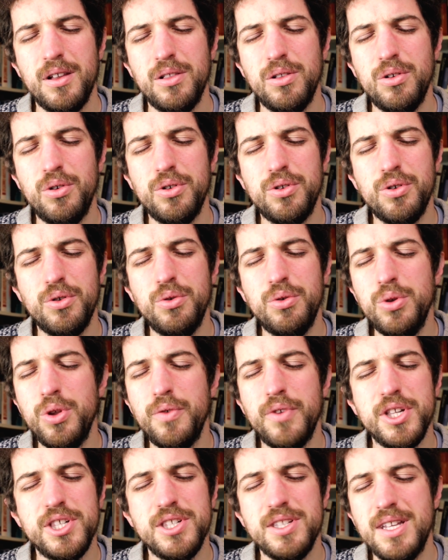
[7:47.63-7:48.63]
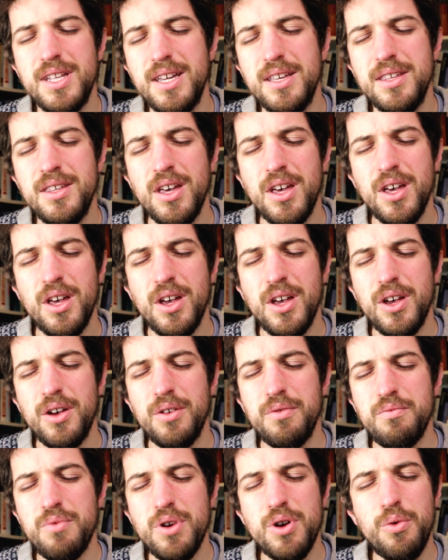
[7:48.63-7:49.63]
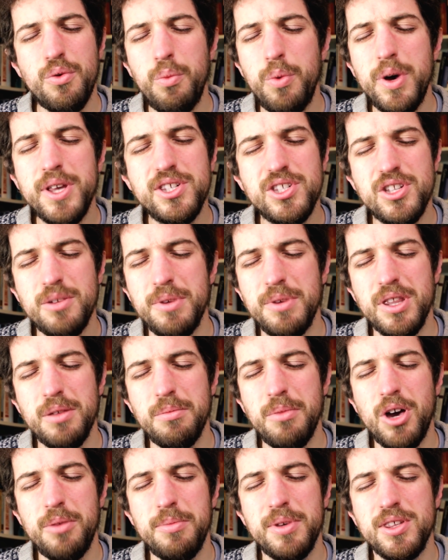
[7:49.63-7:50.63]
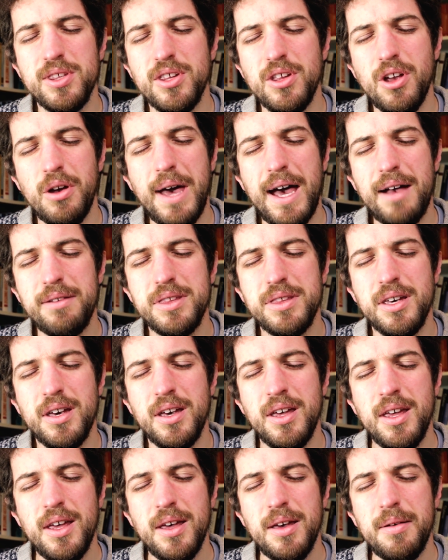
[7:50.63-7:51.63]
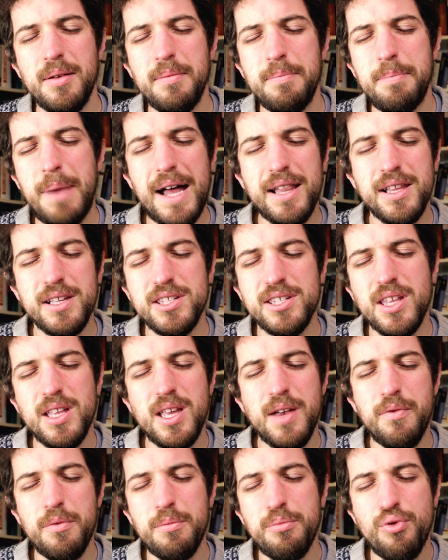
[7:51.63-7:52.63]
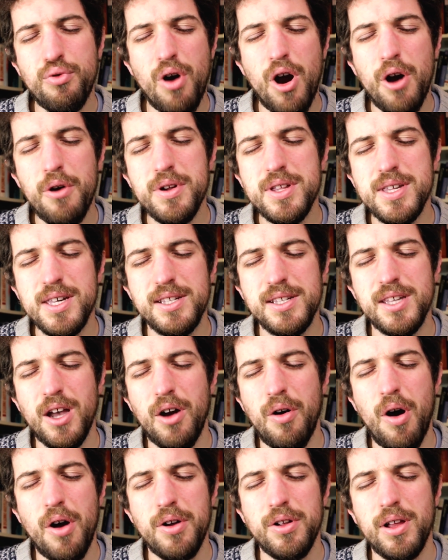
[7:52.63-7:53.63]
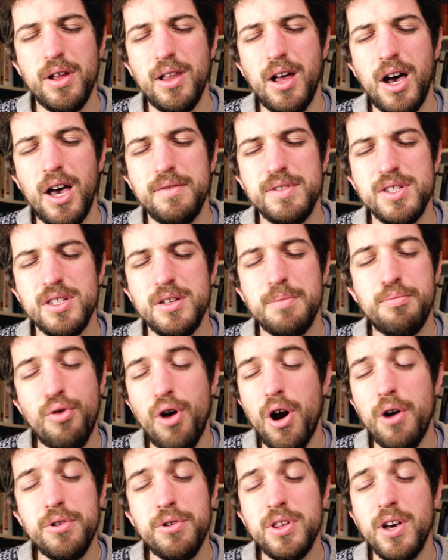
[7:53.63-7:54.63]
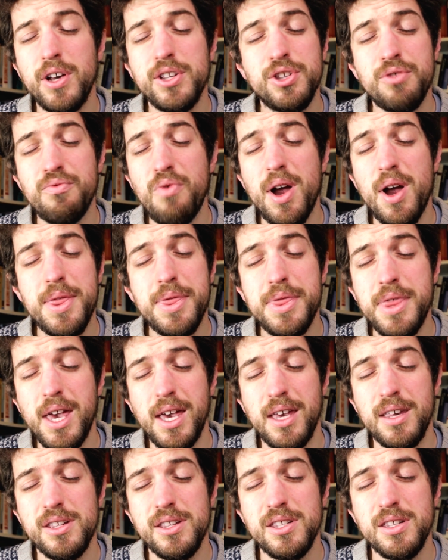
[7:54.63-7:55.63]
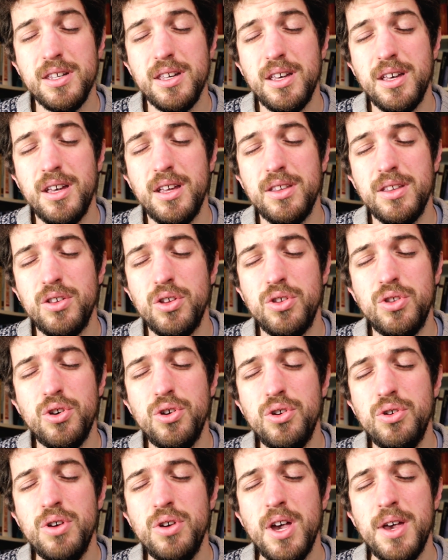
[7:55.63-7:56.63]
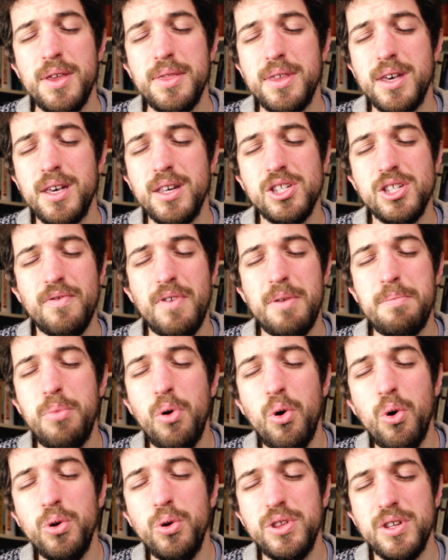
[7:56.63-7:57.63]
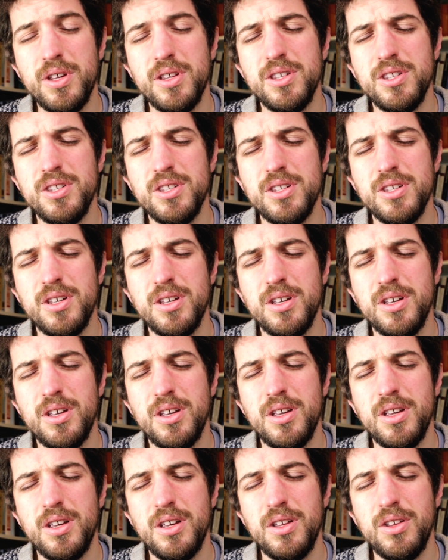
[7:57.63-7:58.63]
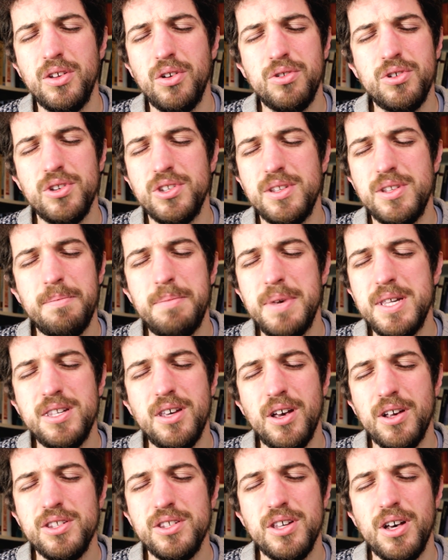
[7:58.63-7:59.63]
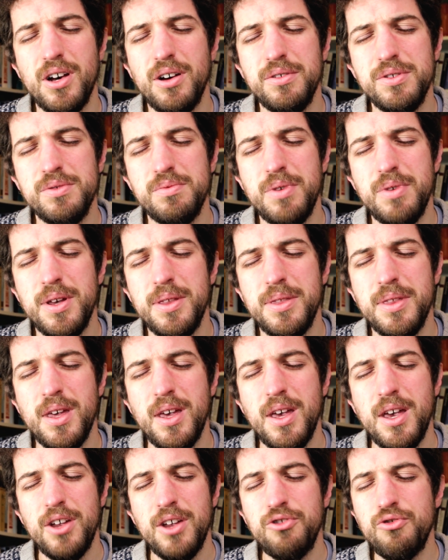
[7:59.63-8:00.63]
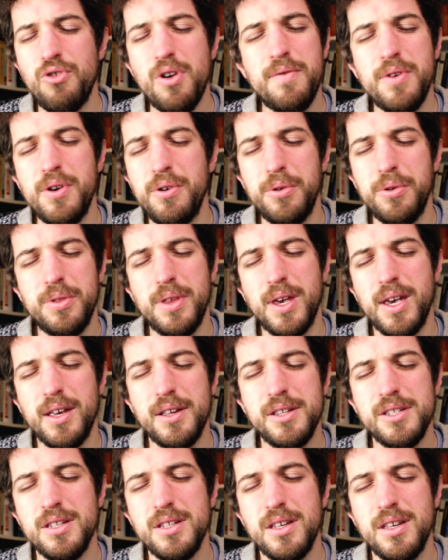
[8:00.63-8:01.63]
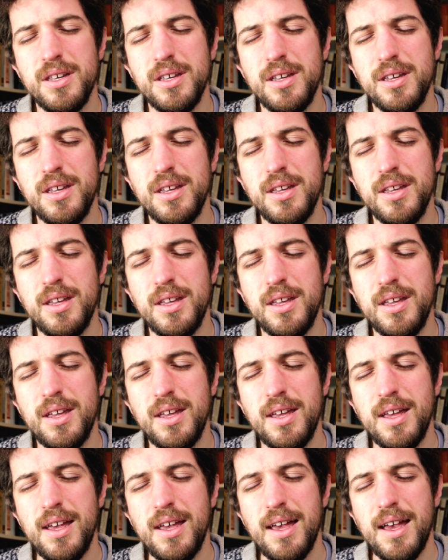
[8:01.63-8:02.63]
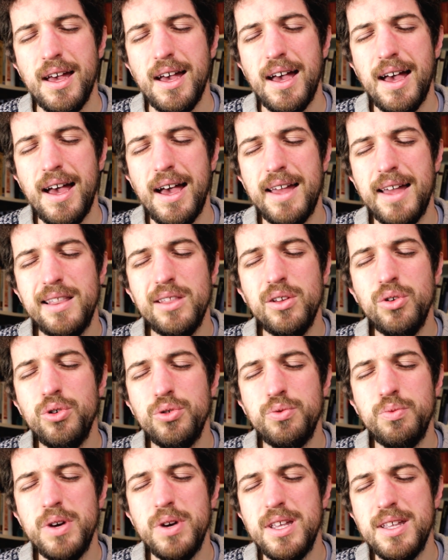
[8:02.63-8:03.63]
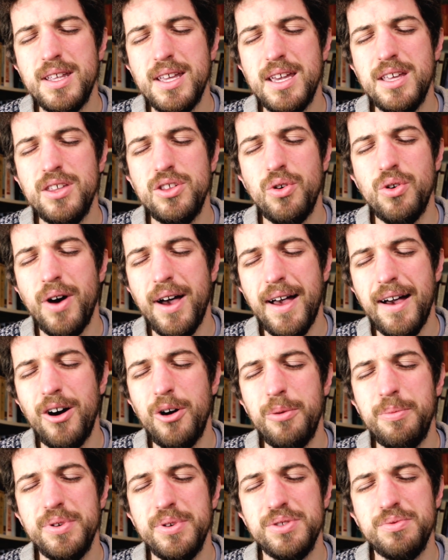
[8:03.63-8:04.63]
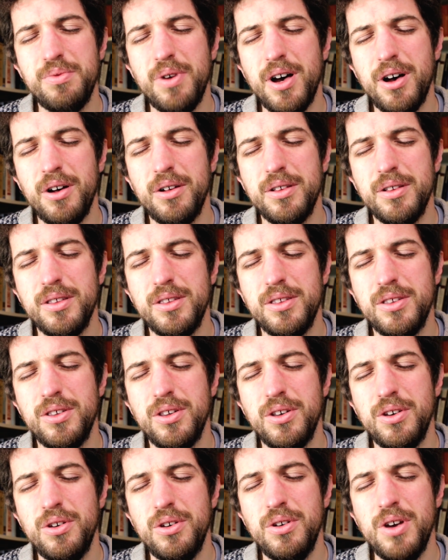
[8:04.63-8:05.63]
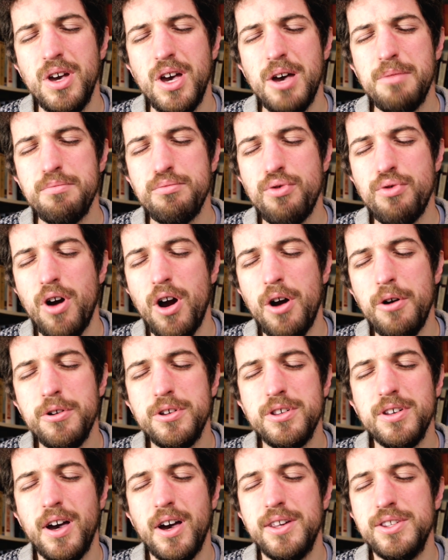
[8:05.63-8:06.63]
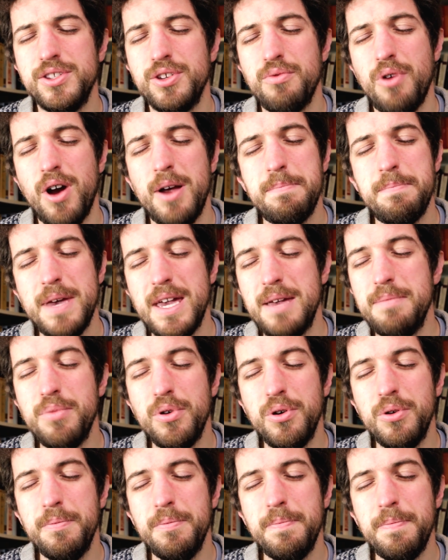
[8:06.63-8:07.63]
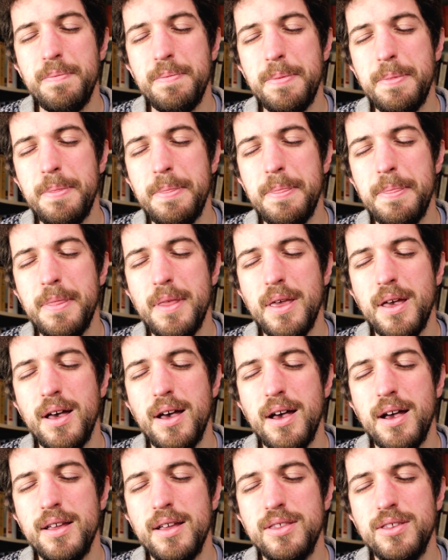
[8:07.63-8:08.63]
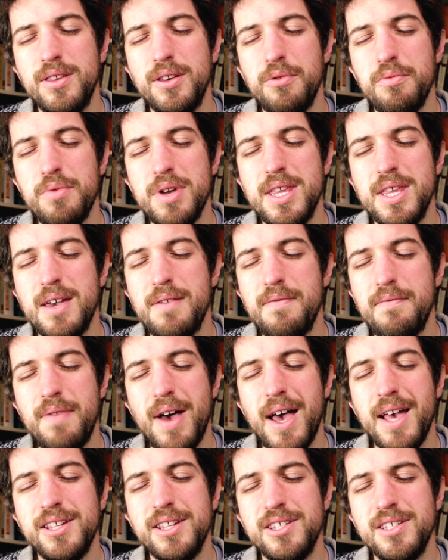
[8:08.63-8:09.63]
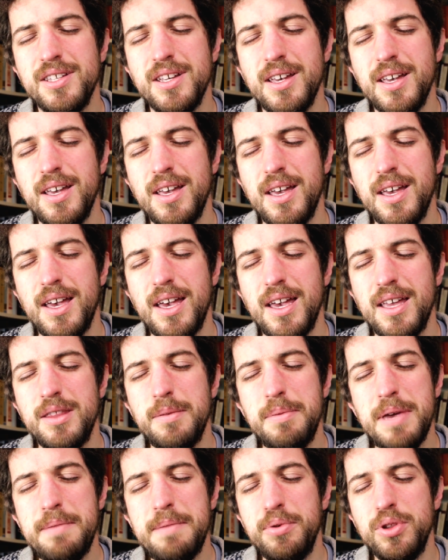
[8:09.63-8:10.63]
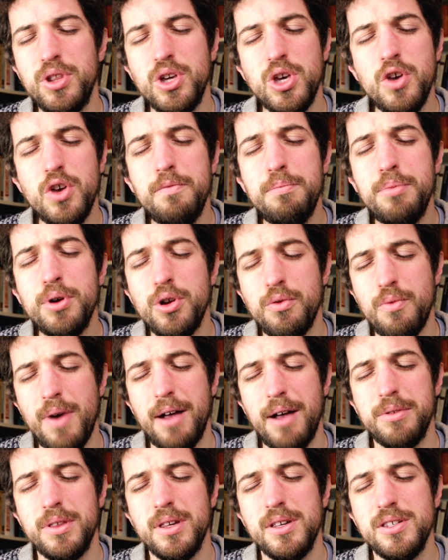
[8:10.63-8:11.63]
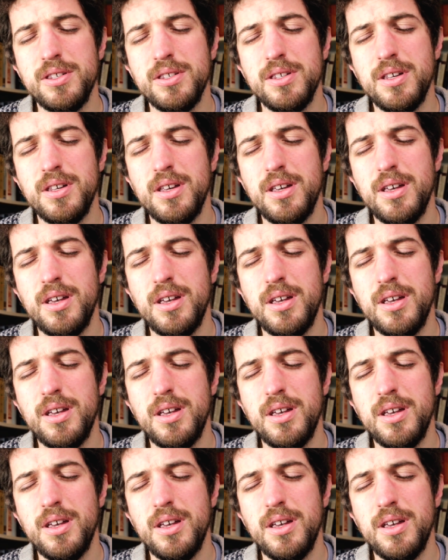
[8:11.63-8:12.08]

Lord, all of us need real wisdom at the moment to know how to balance the different priorities there are in our lives, to prioritize the right things, to do things of importance, not just to busy ourselves with trivial things. And Lord, we need your help as well to prioritize the right people, uh, to really invest in the people that you've put around us,